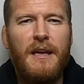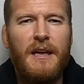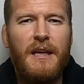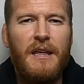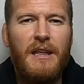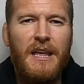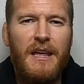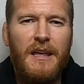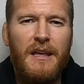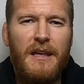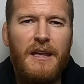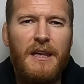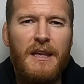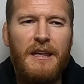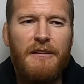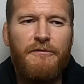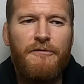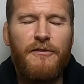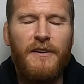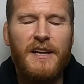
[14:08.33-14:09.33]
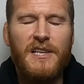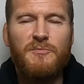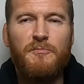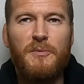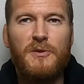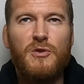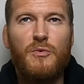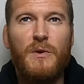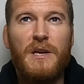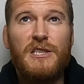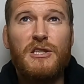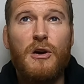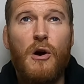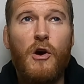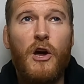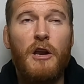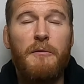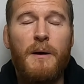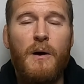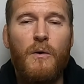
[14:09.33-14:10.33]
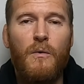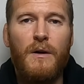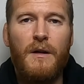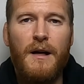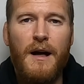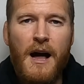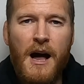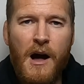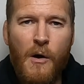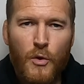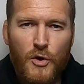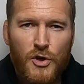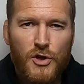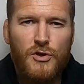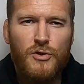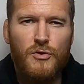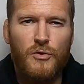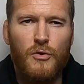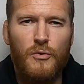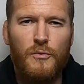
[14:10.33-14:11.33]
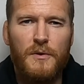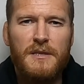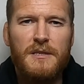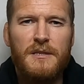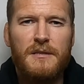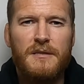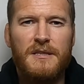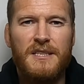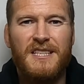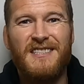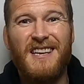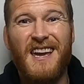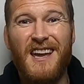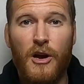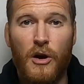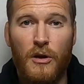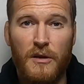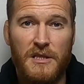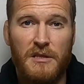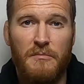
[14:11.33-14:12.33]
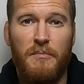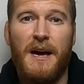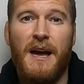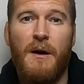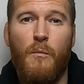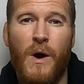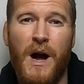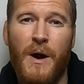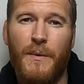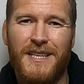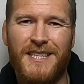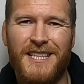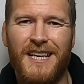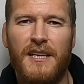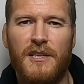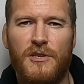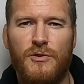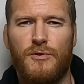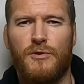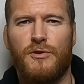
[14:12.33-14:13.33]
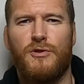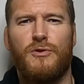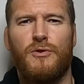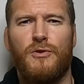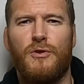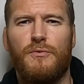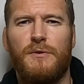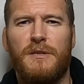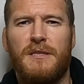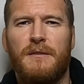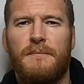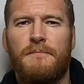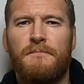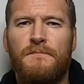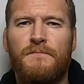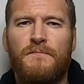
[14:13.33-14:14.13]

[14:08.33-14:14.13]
he flits between talking about our stories, the psychology behind why we tell each other stories,